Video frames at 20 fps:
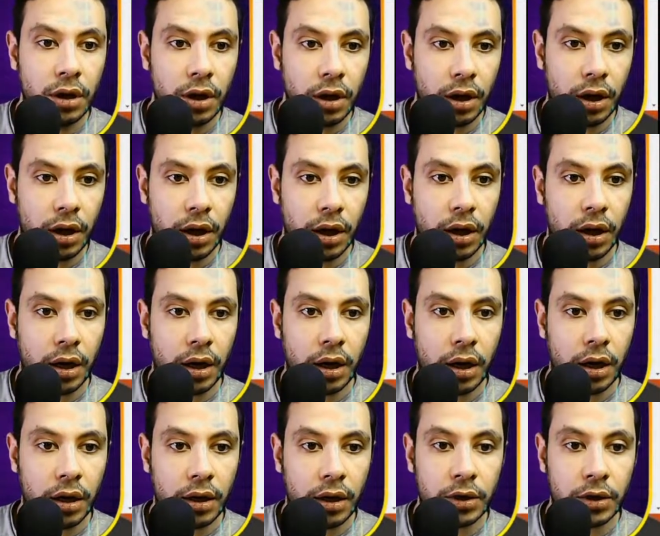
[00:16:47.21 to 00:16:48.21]

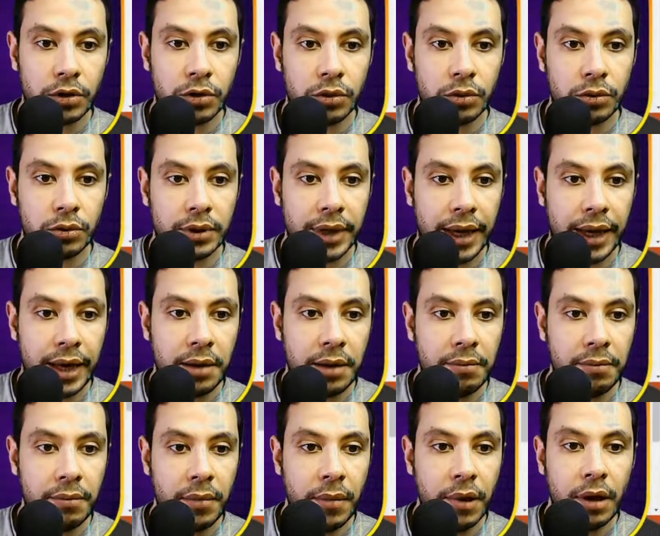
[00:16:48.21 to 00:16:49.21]
your name,